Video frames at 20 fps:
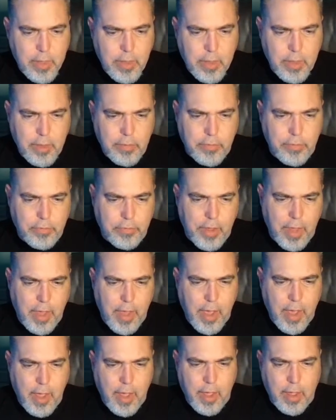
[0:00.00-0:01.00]
This is
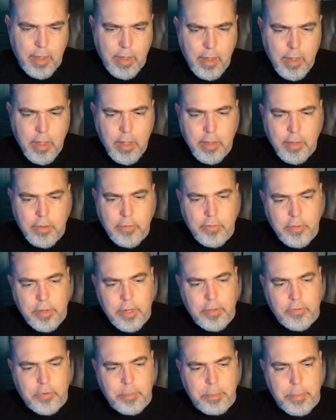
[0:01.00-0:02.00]
a
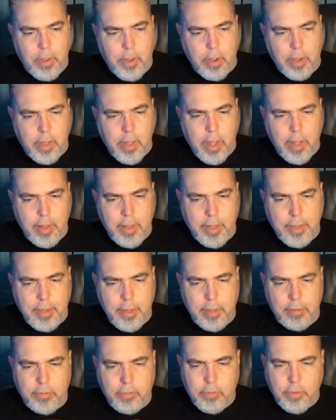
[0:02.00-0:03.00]
decent book. I like
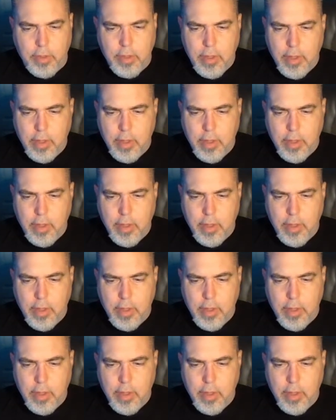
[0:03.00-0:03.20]
this.